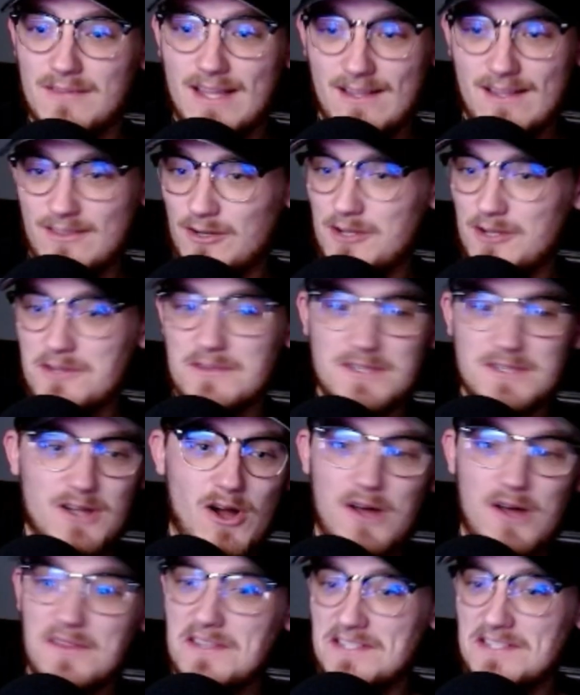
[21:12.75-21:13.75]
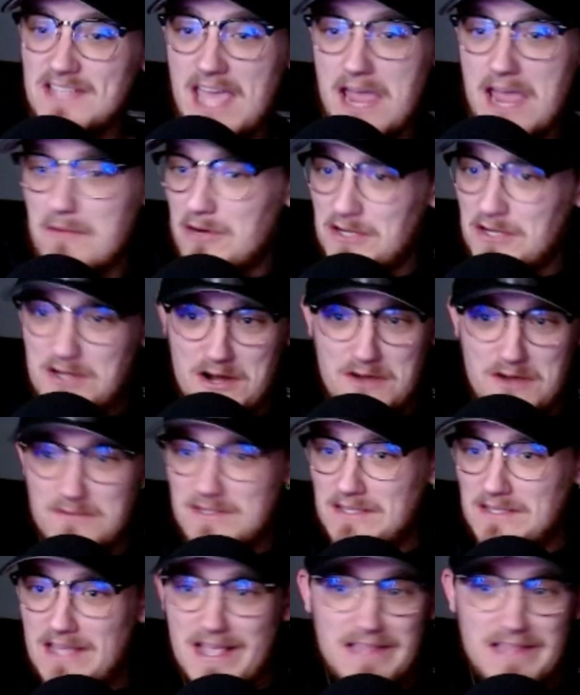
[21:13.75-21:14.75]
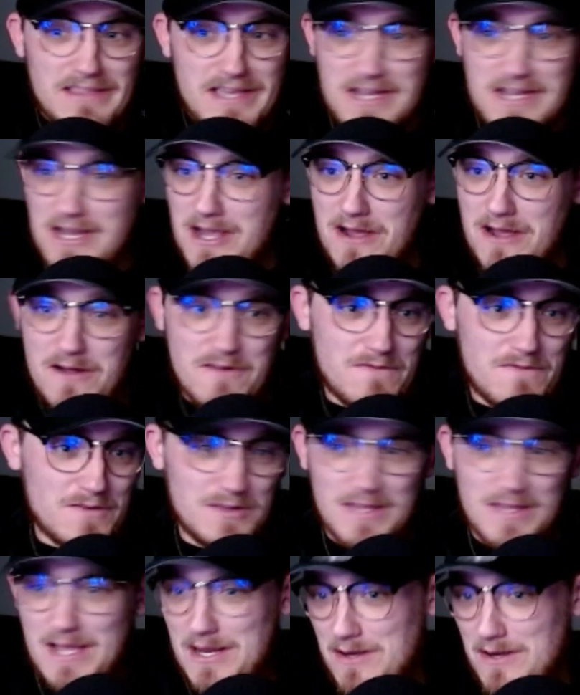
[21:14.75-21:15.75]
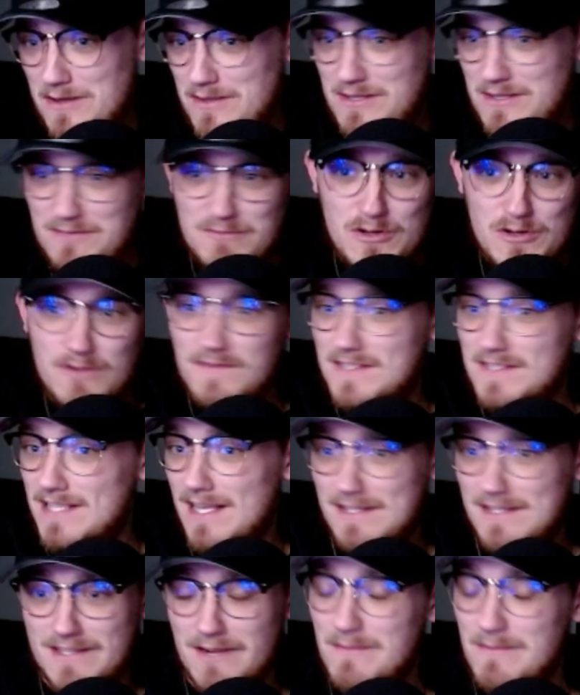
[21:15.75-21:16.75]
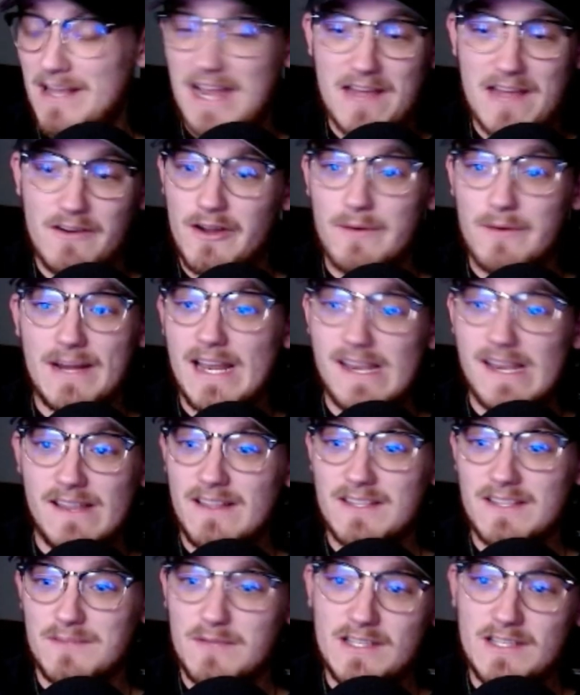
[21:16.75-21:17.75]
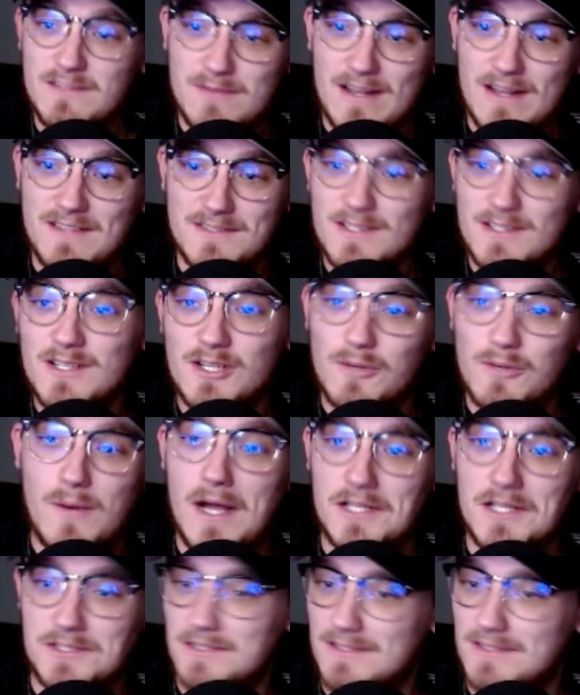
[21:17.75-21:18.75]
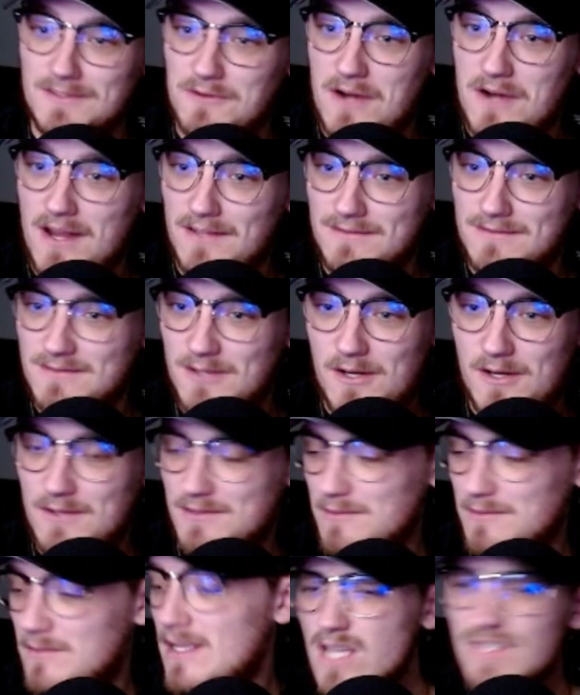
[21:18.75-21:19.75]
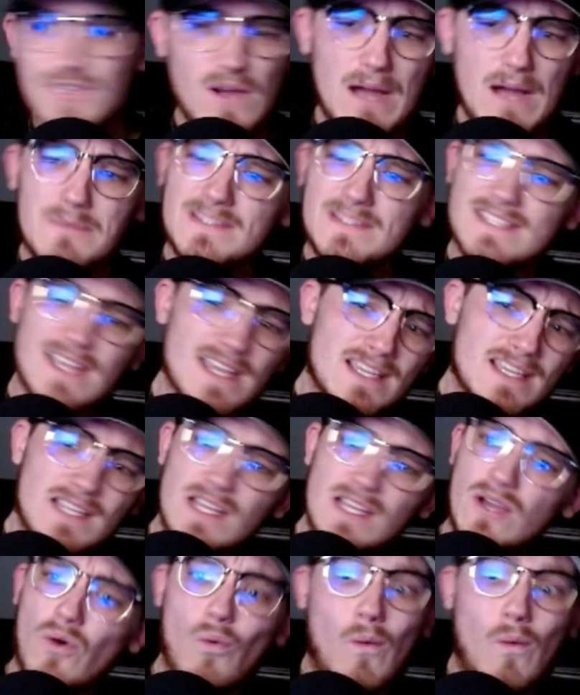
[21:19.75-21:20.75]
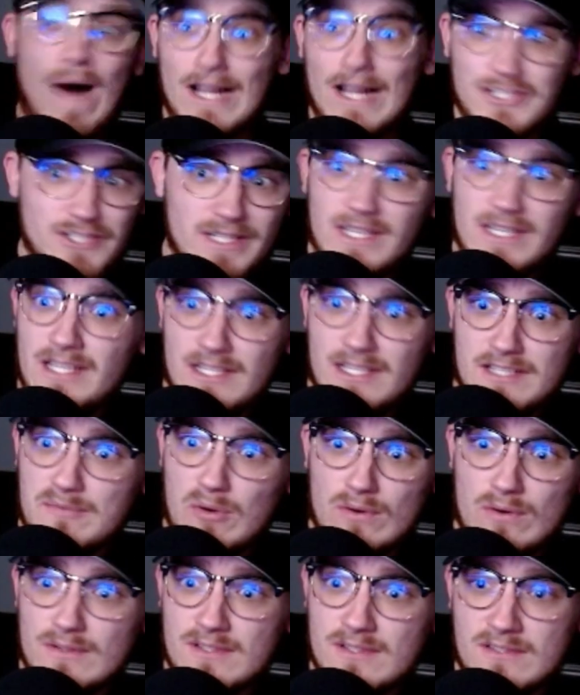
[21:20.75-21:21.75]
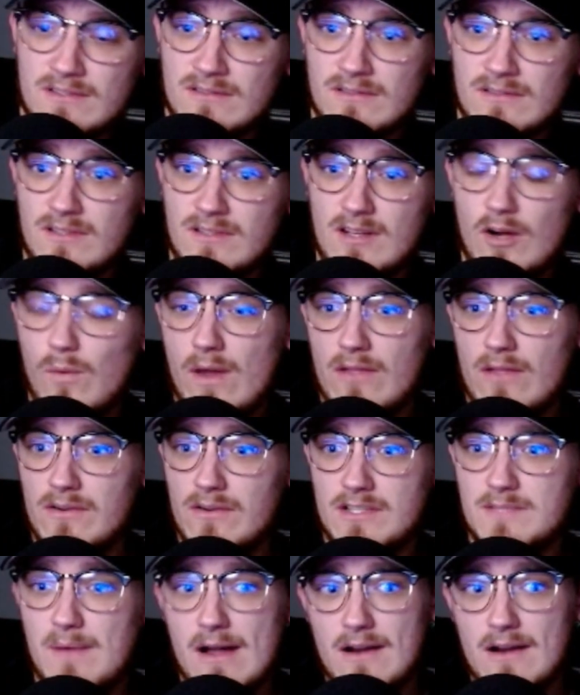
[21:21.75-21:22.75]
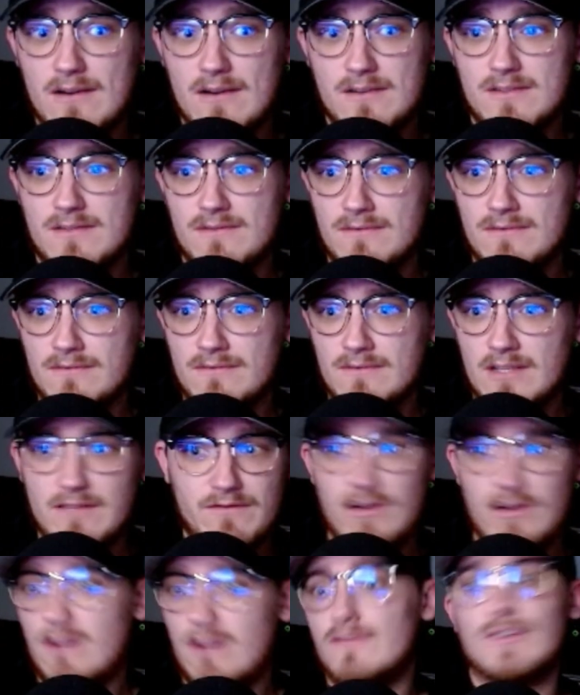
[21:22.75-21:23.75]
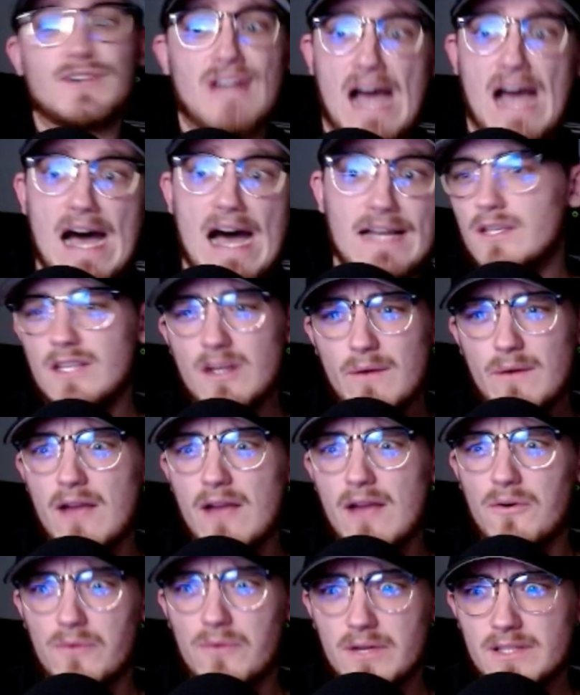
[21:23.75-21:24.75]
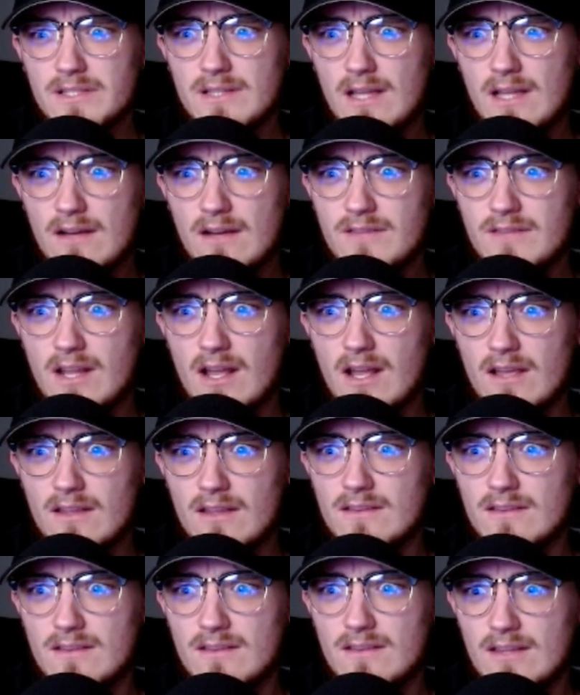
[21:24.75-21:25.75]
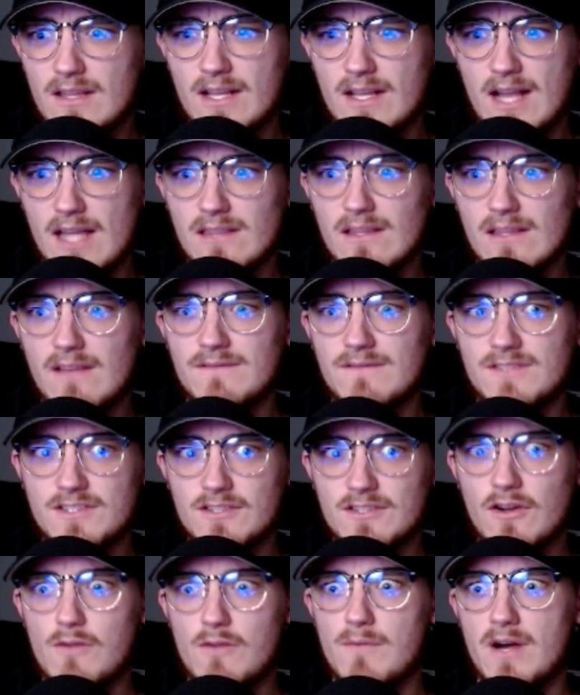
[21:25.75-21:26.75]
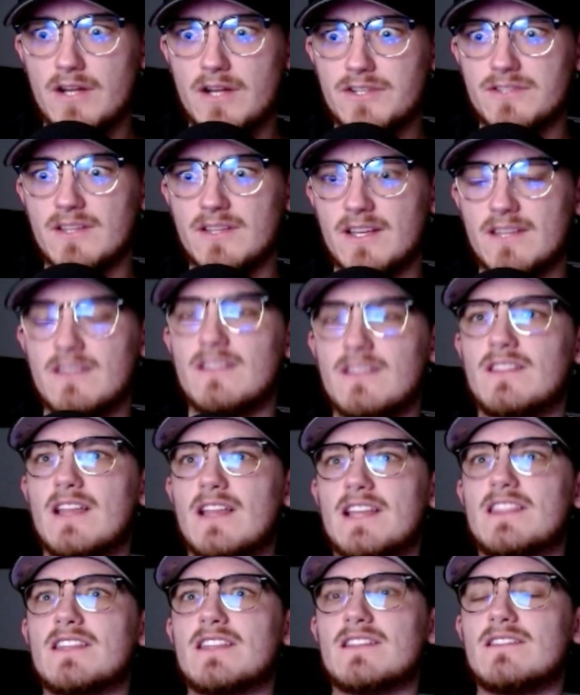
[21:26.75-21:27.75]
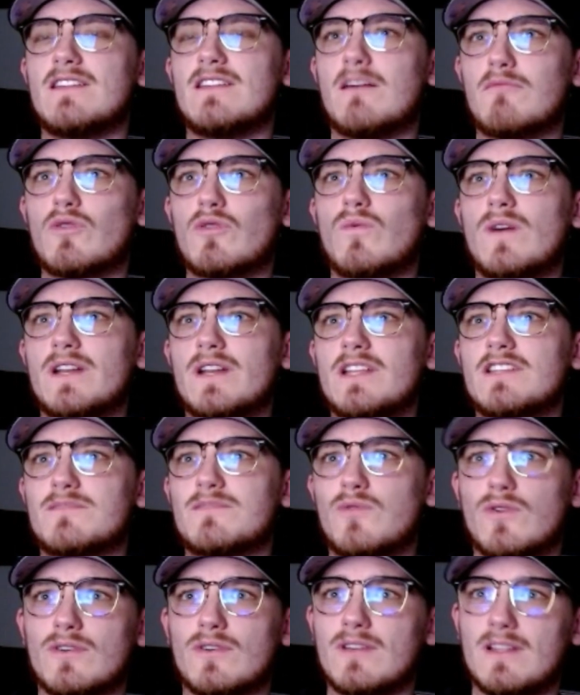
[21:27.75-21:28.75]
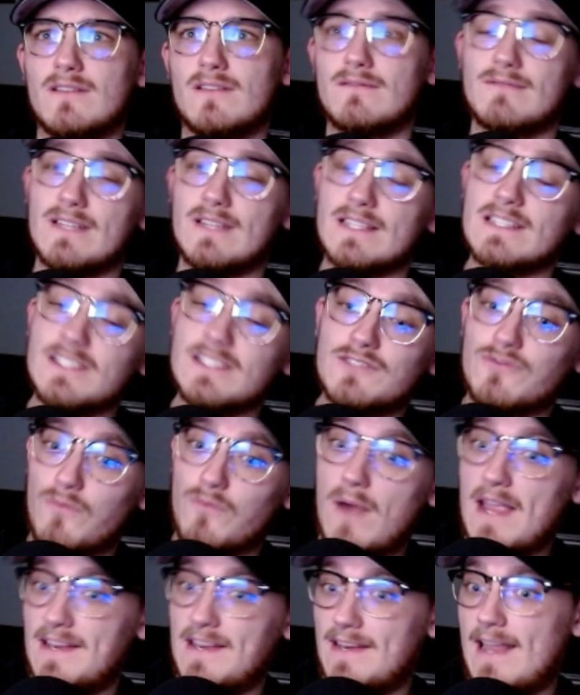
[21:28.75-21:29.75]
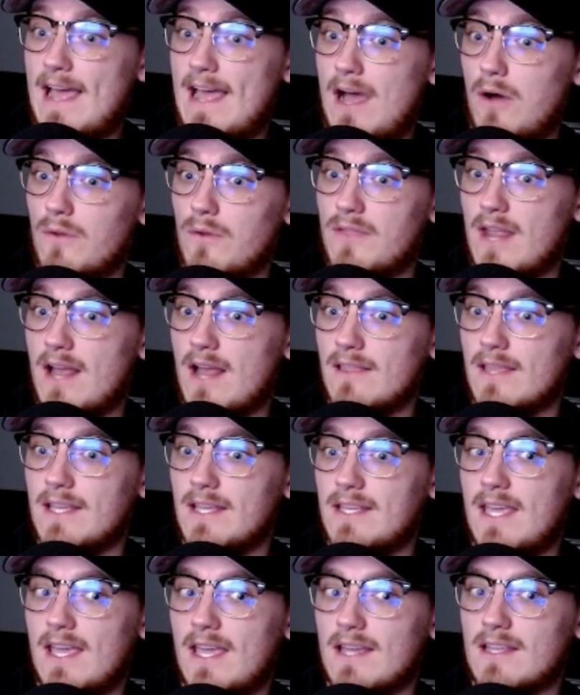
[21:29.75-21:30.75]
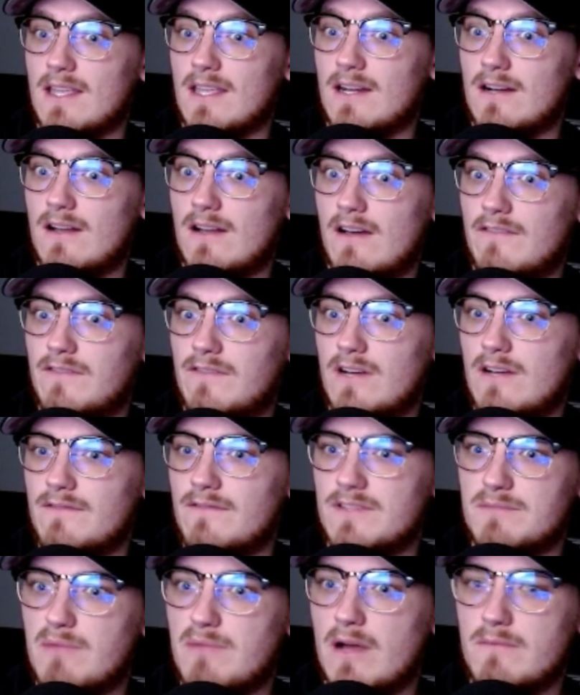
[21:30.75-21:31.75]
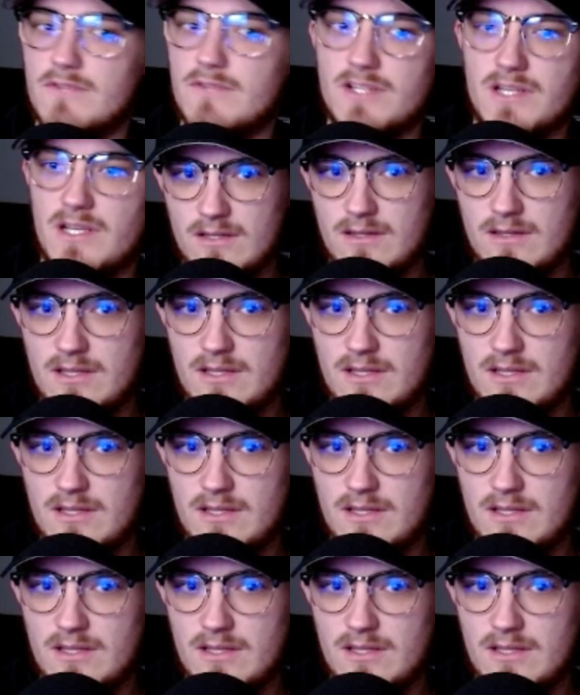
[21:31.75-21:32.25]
Like, they're using all these gamer terms and like lingo for like all these move sets, and I'm like, I don't know what any of this means, but I'll sit here and watch it. It's great. It's awesome. So I would say watching esports, you know, whether Aspire's involved or not. You know what I really love that I love so much? Like the number one esport, at least right now, that I like can't get enough of is PUBG.